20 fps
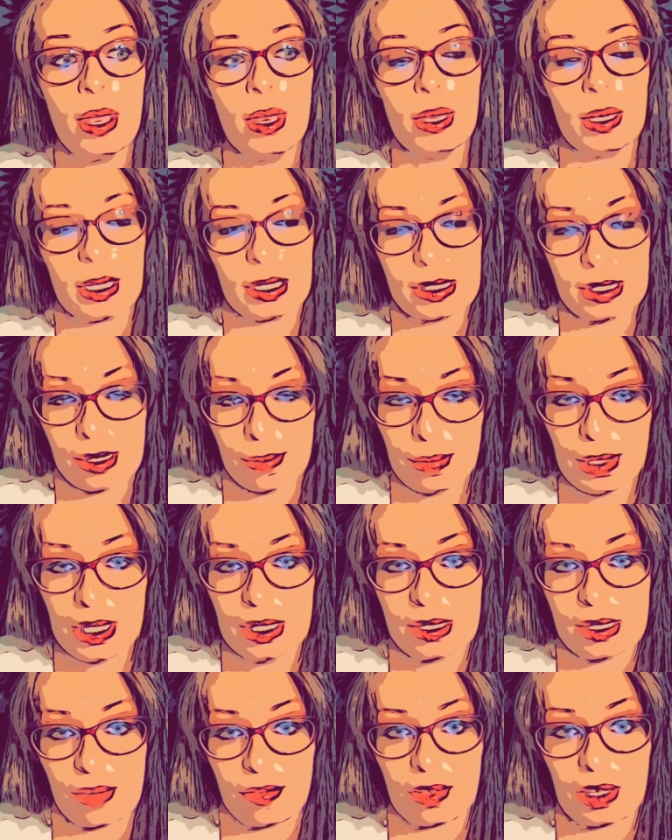Because somebody is
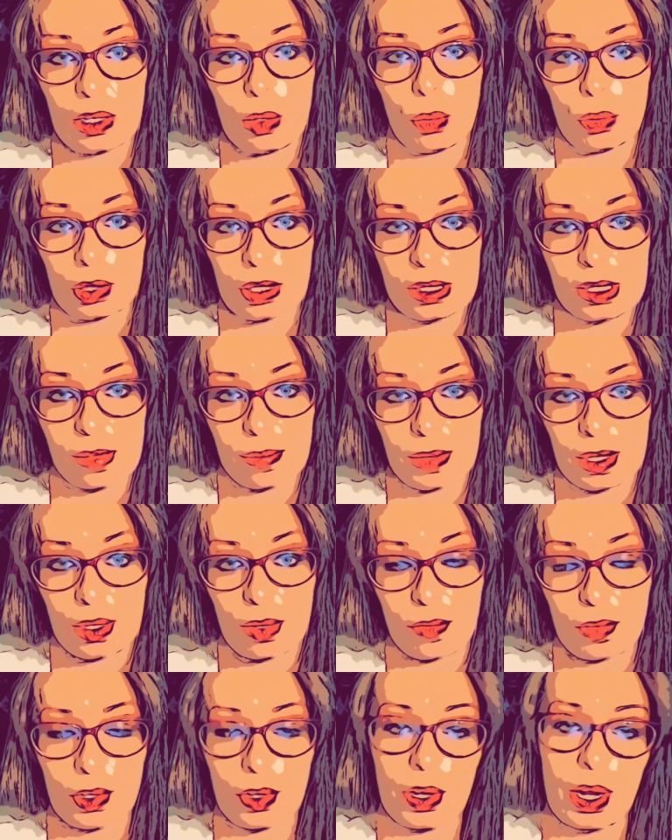definitely holding something
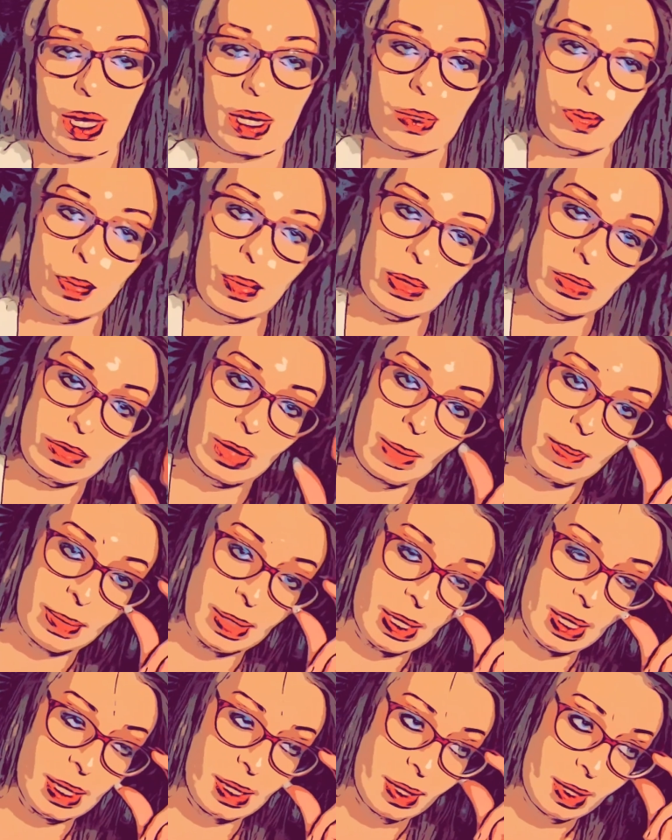over your head, whether that
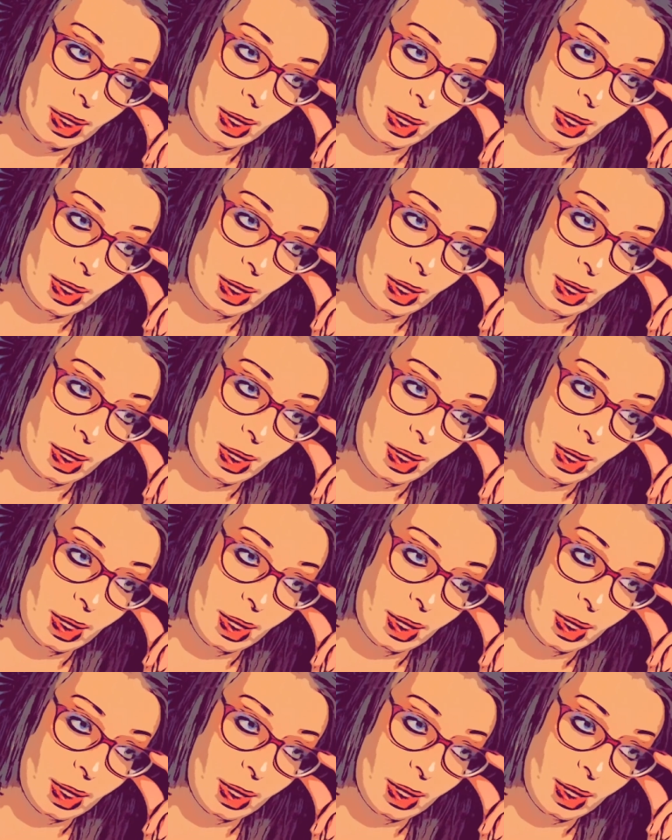be